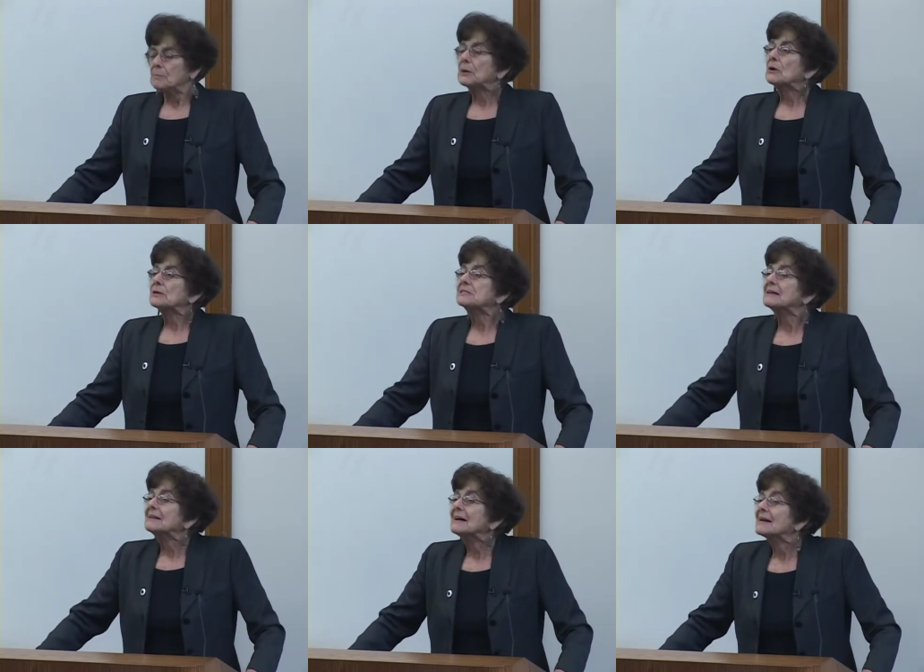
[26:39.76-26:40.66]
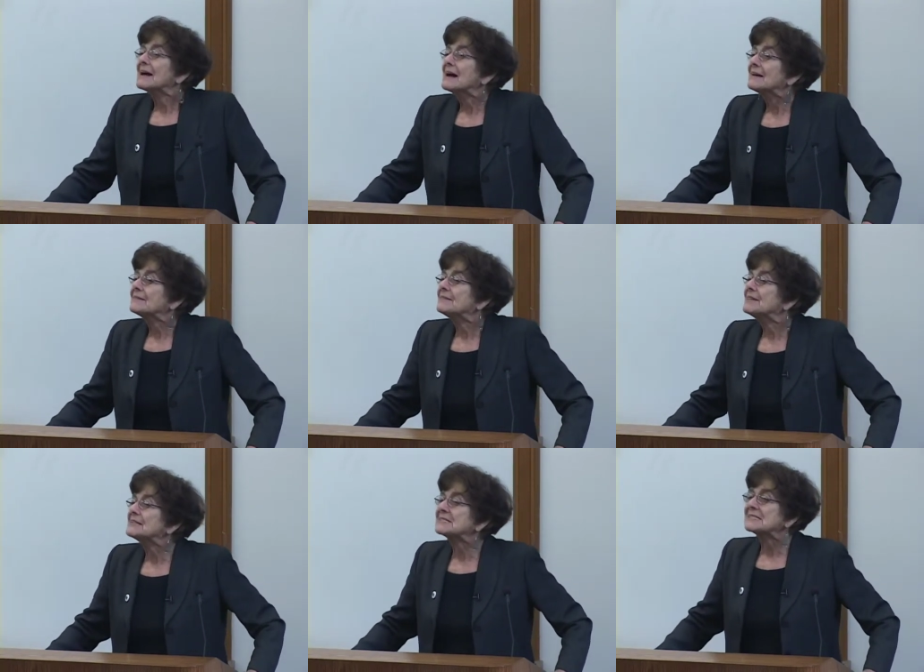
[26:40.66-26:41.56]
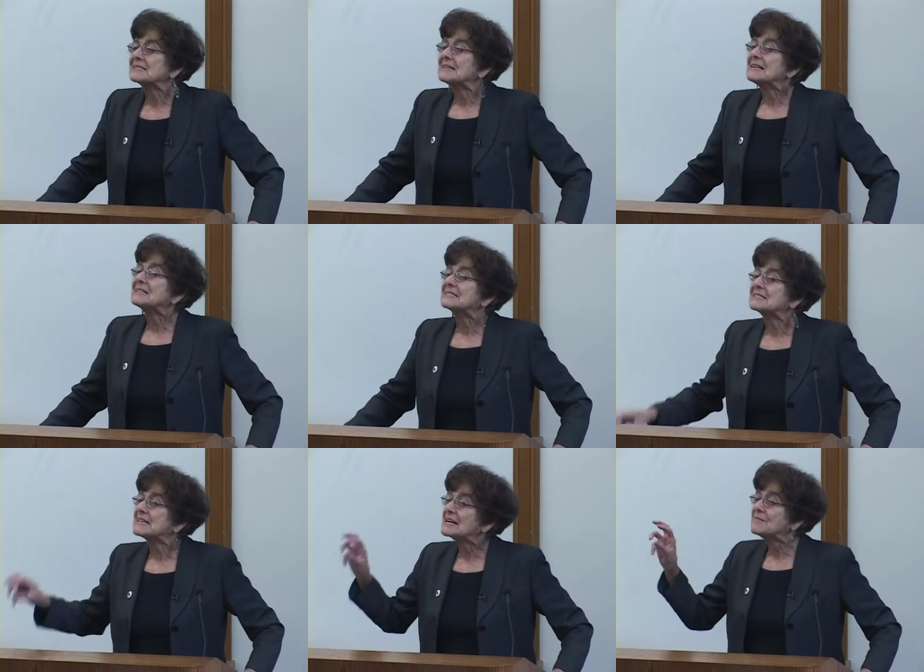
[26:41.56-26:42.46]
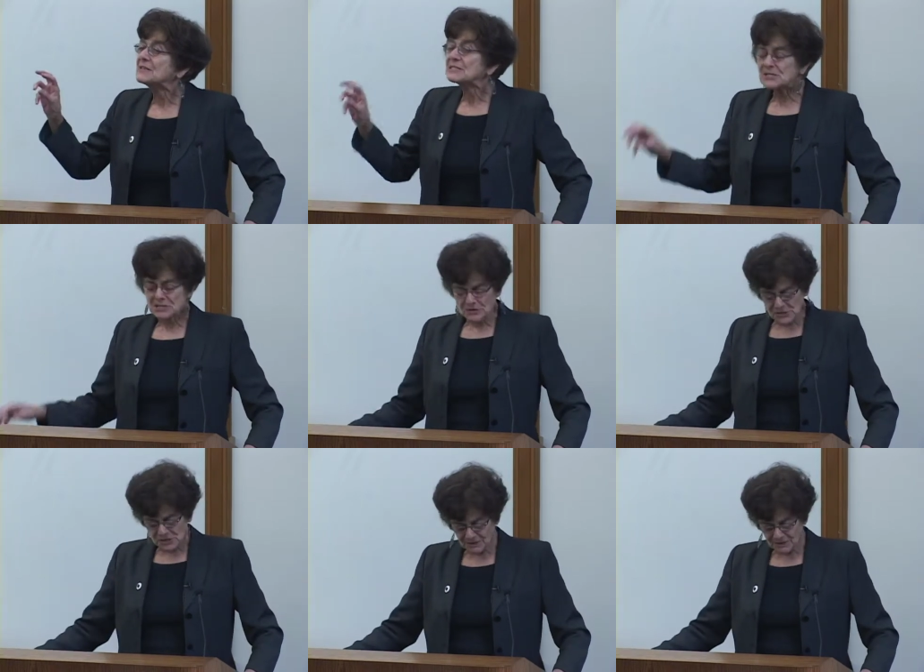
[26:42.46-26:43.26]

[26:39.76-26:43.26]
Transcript: Because this set of institutional